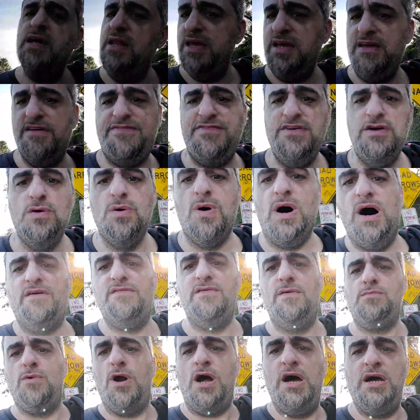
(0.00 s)
could eat a few of
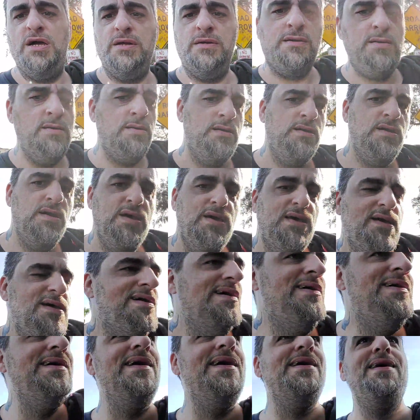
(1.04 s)
them, right?
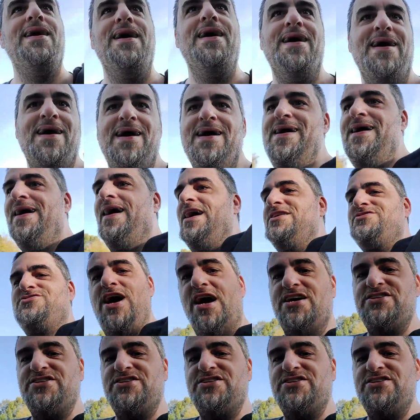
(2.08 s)
That's